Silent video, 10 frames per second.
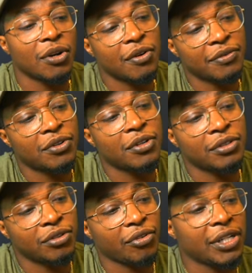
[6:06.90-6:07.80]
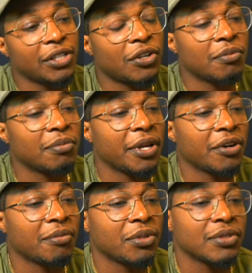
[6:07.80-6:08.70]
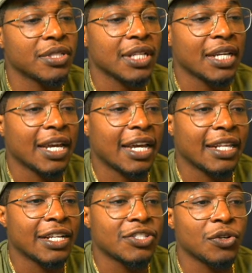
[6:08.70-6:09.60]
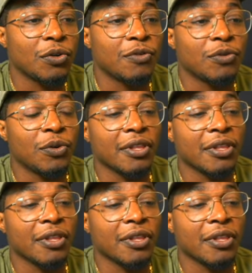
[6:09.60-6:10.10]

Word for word: overall, really dope pair of boots, and they sold for